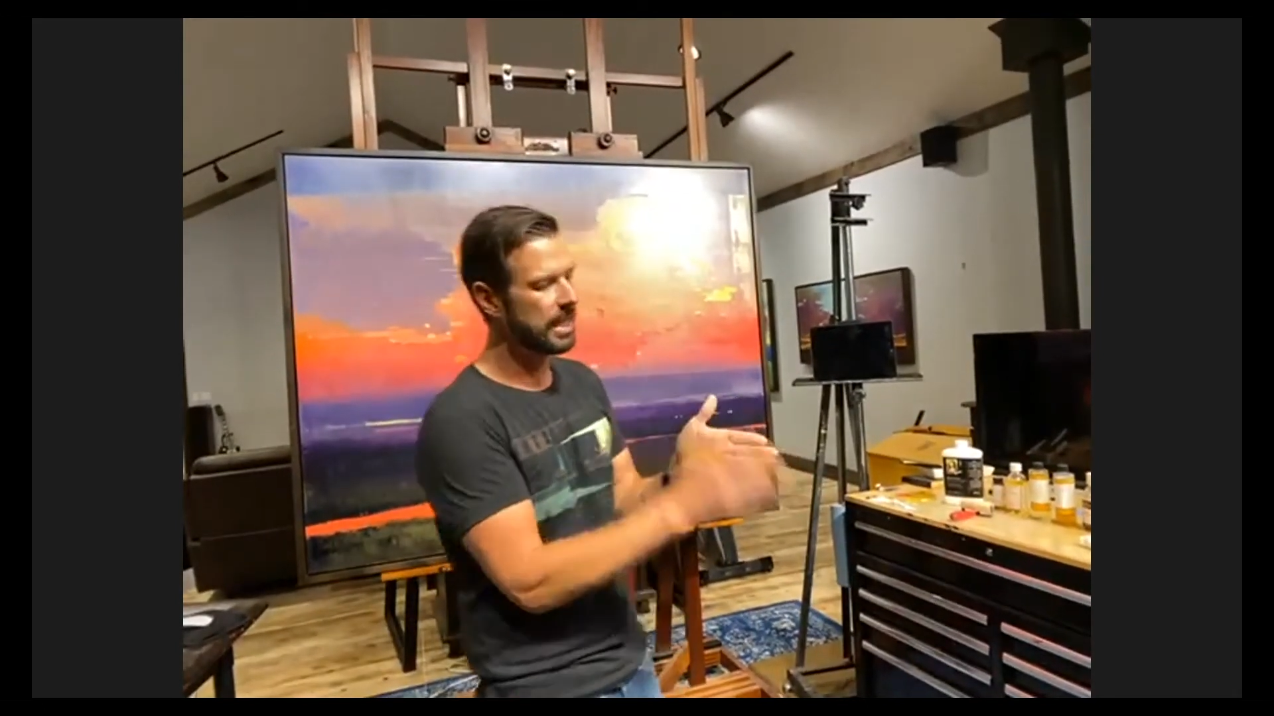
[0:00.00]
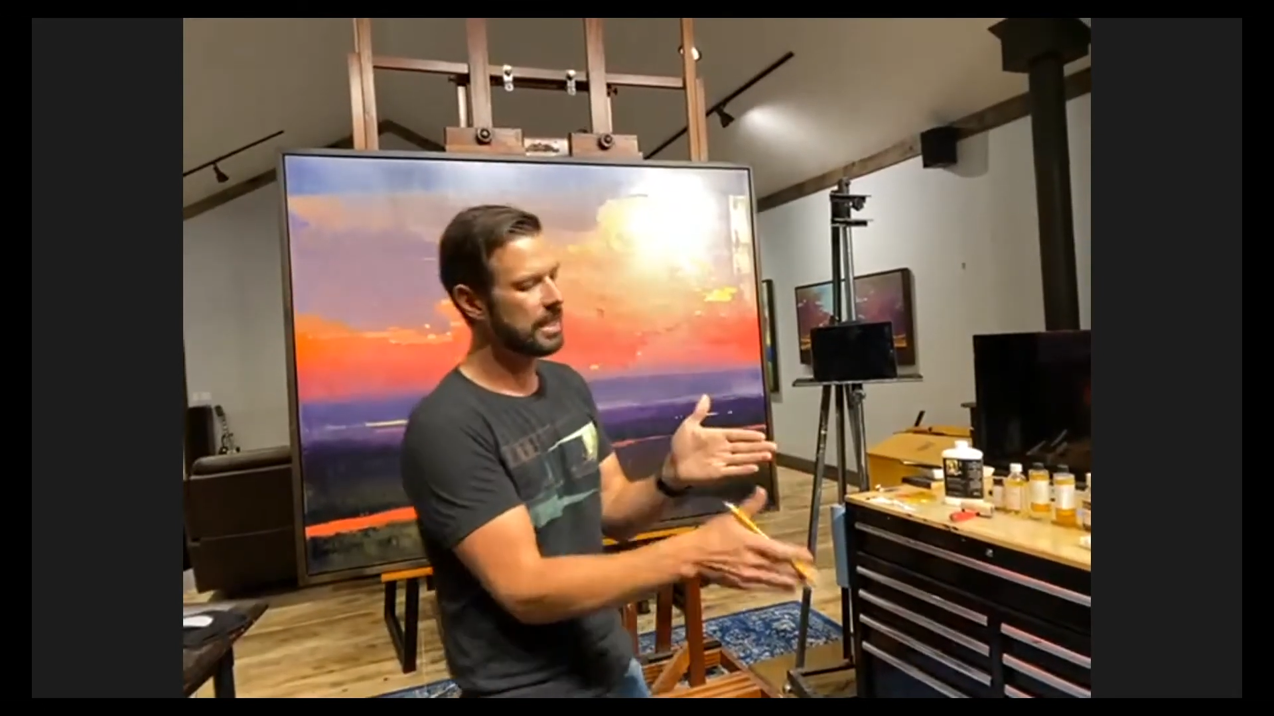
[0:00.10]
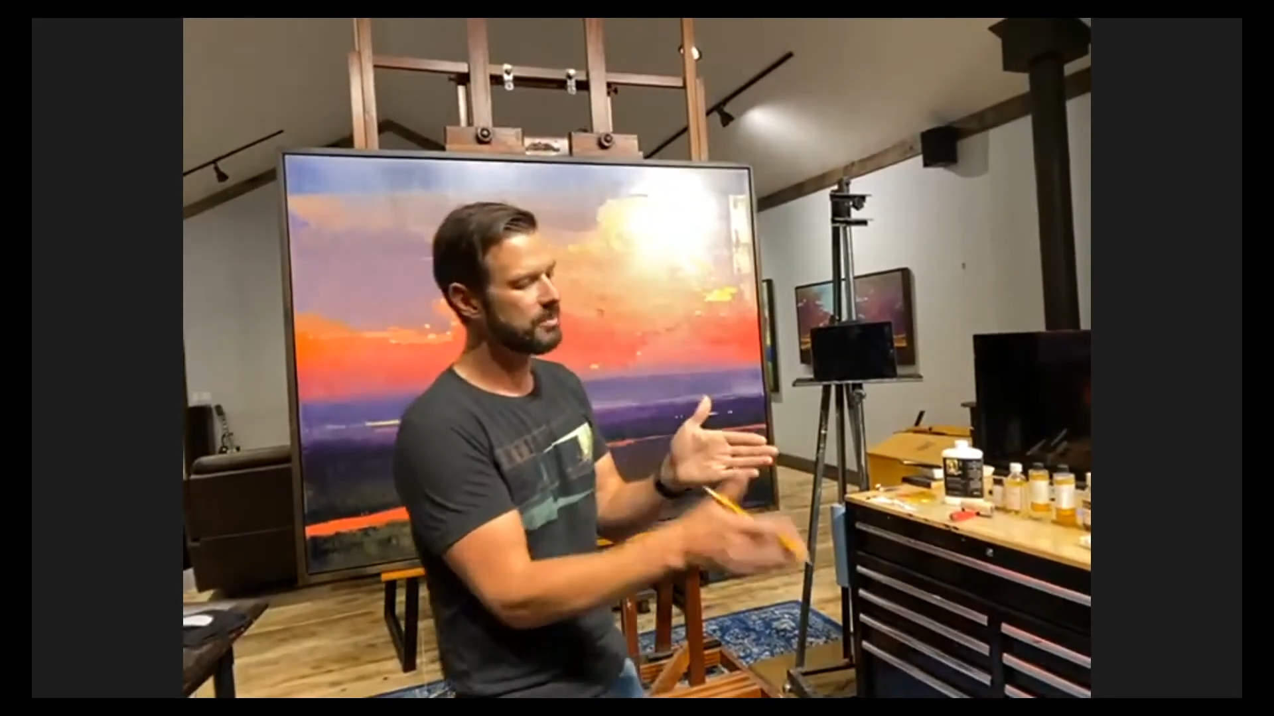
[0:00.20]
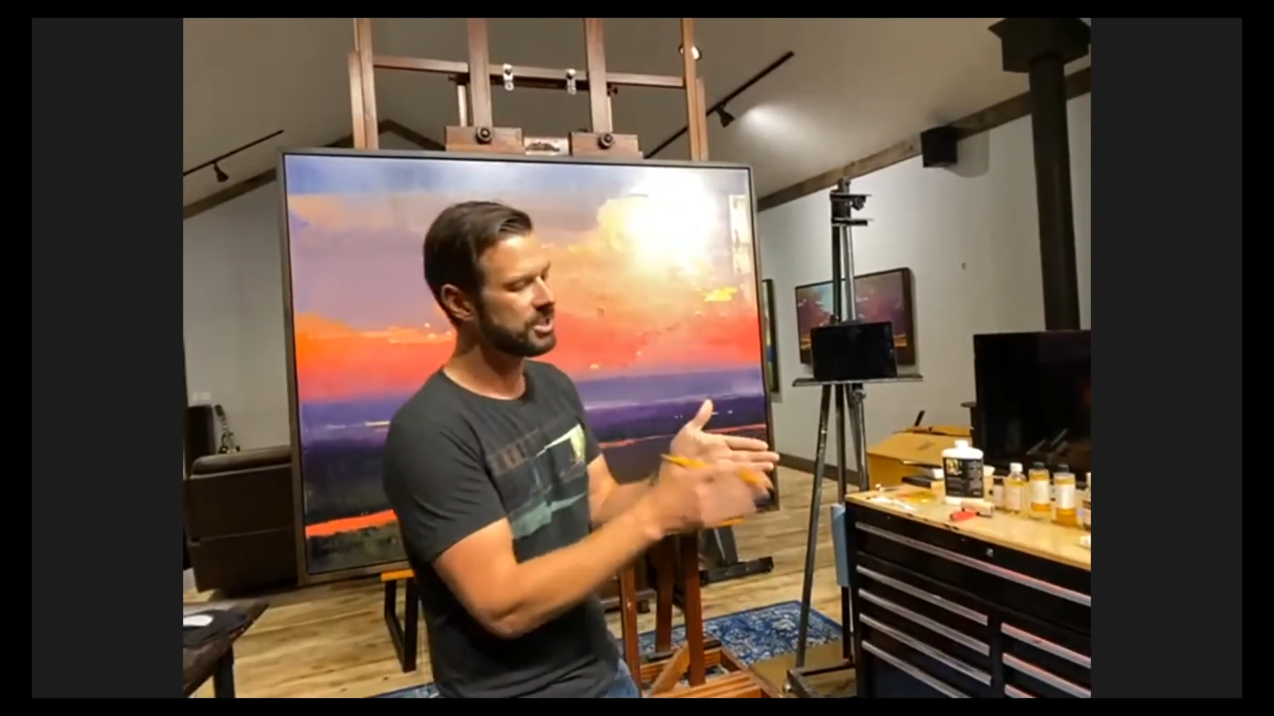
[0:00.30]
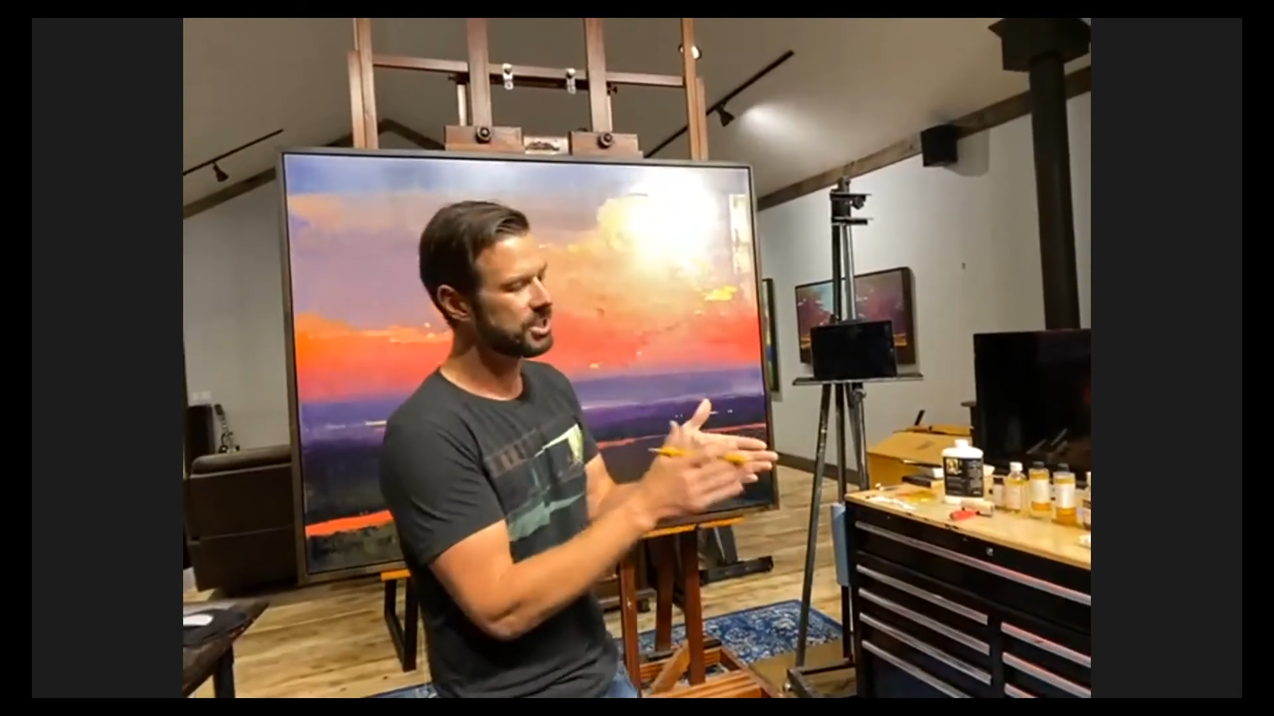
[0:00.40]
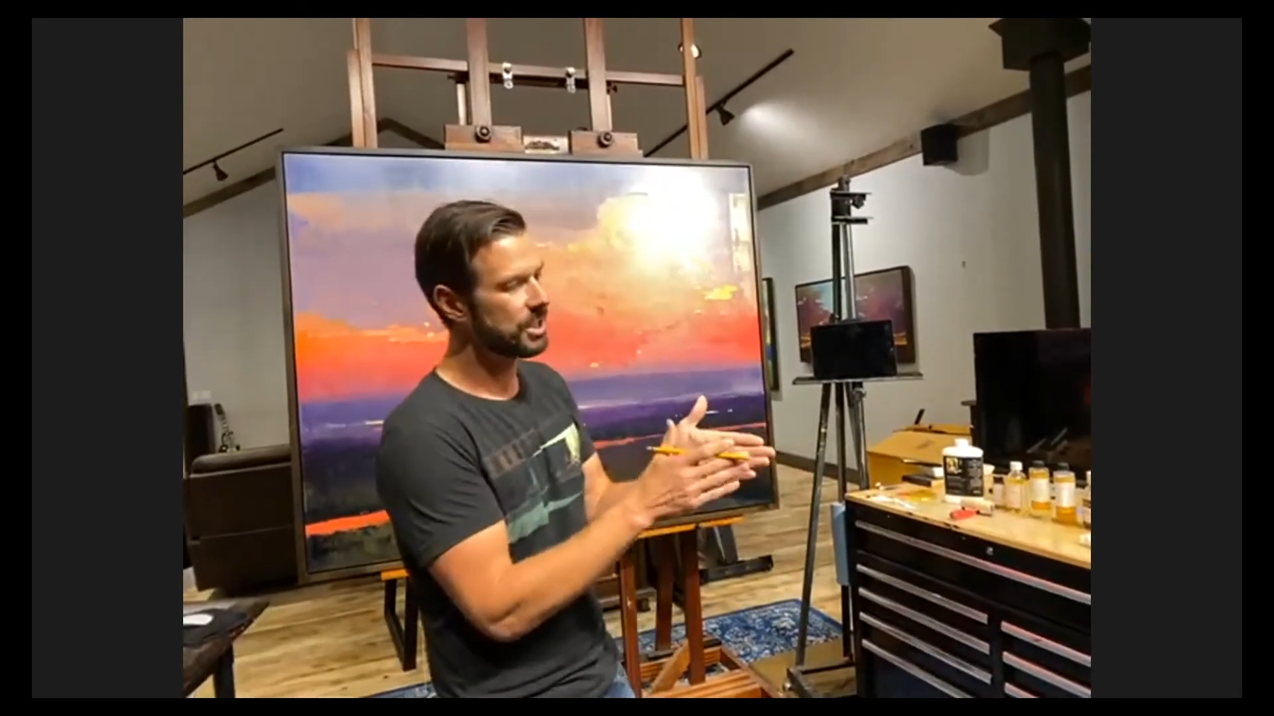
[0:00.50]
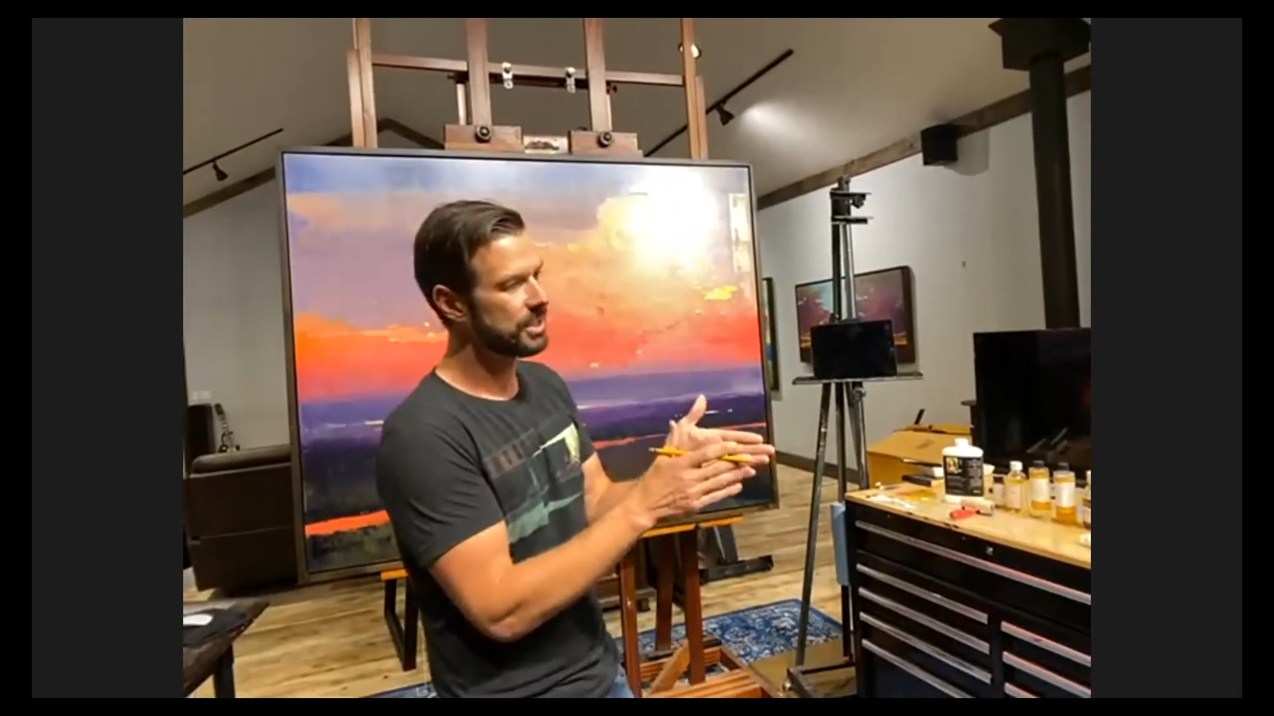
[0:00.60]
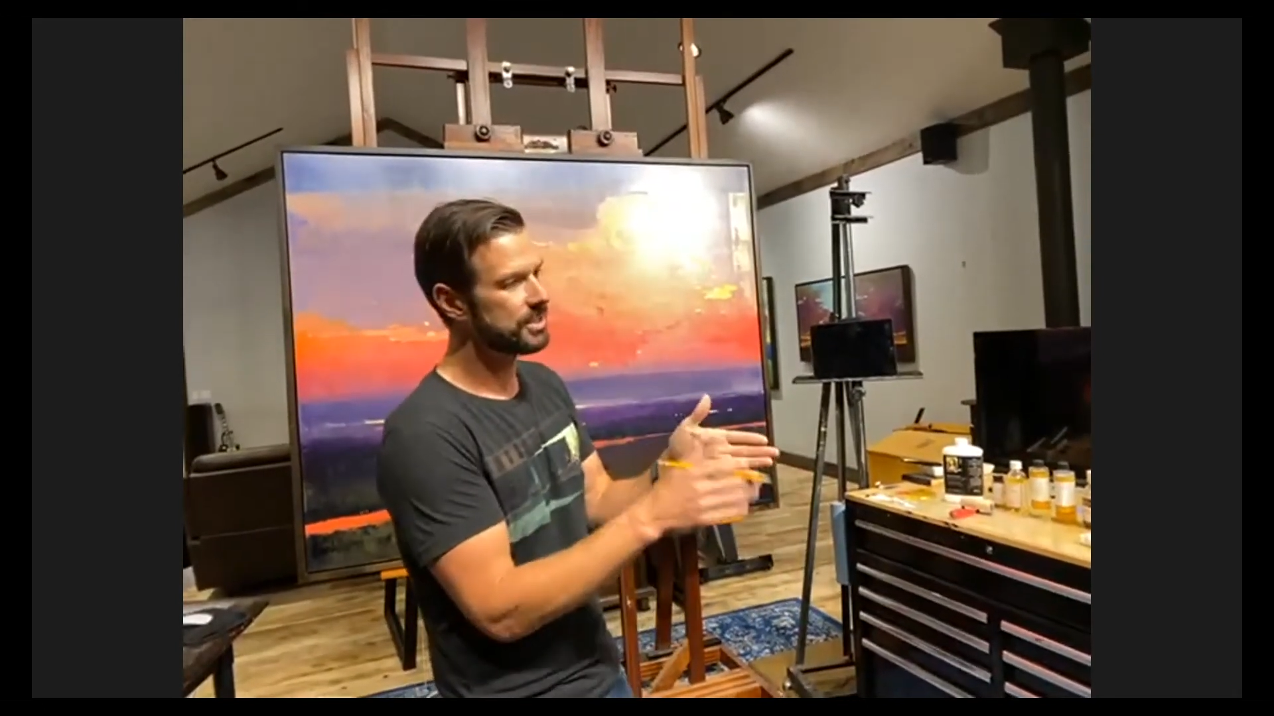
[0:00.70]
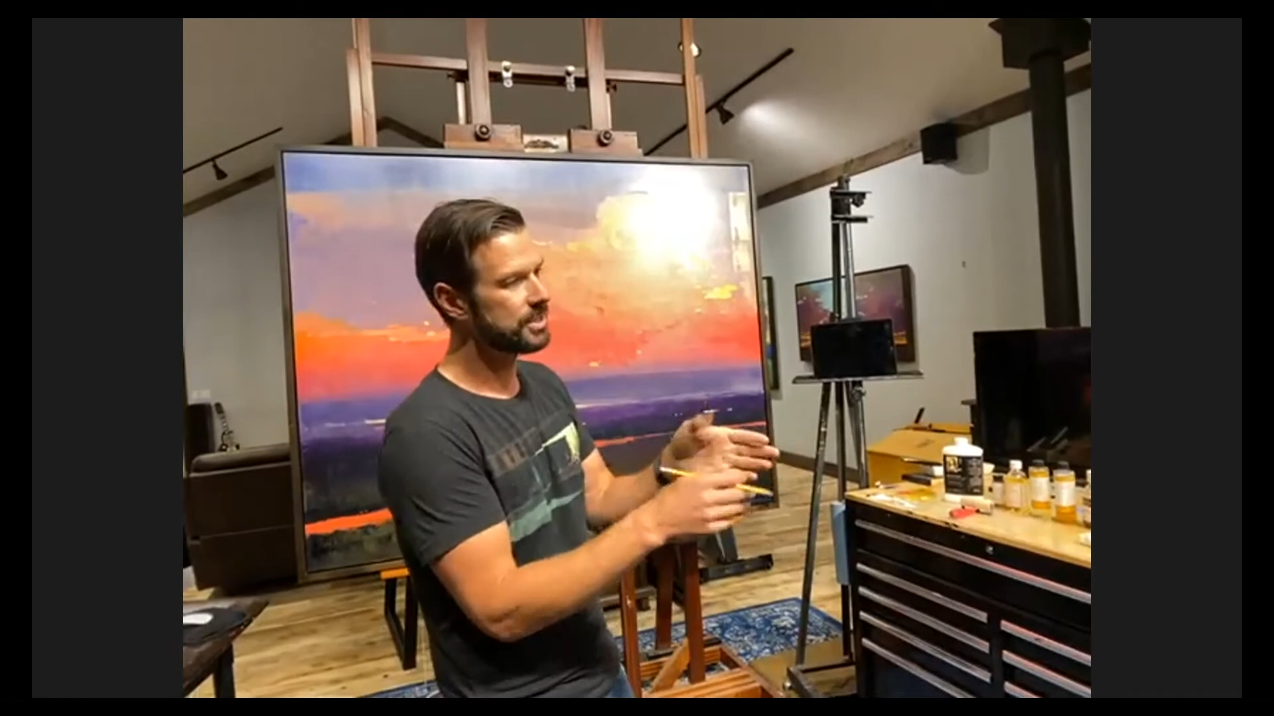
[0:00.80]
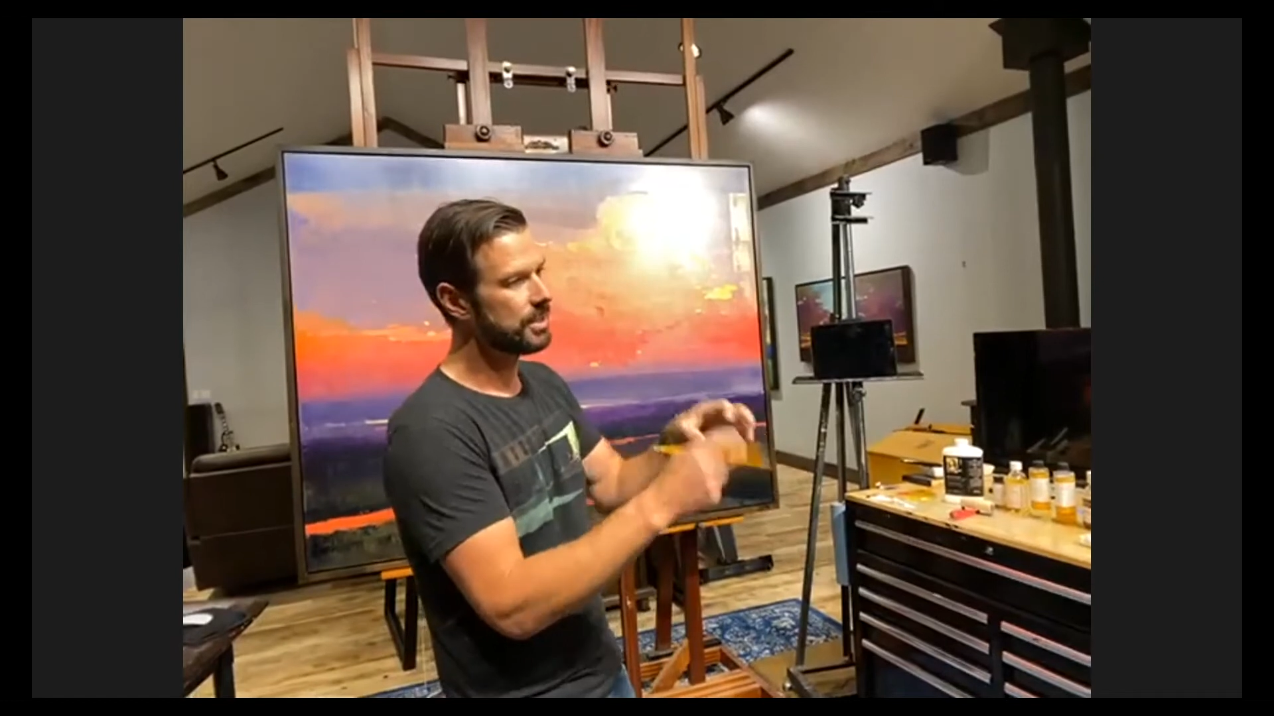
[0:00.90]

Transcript: images,